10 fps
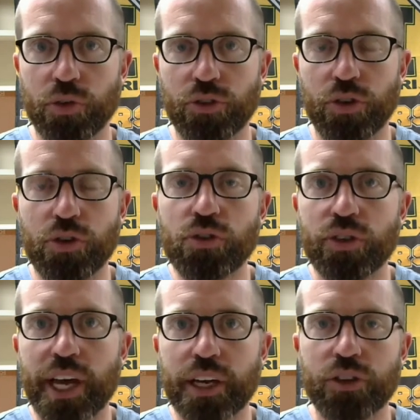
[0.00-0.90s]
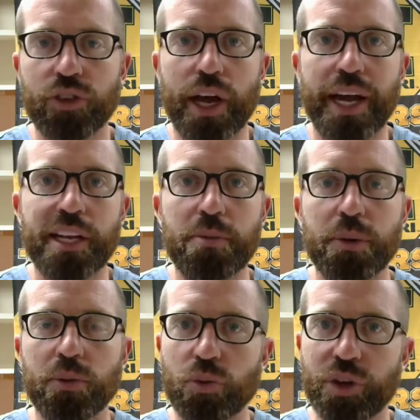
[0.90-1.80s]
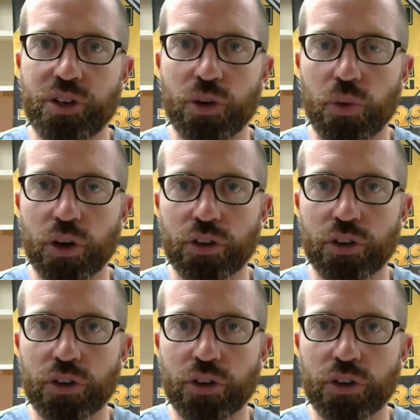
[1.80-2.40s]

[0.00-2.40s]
So use that because I need to be able to read your work.